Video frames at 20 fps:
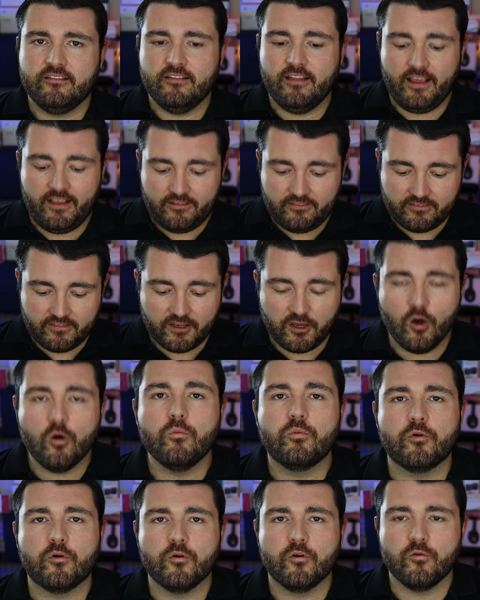like the
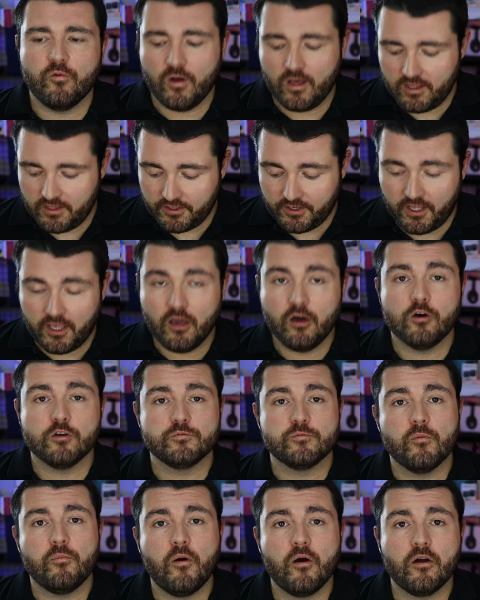GoPro quality, Osmo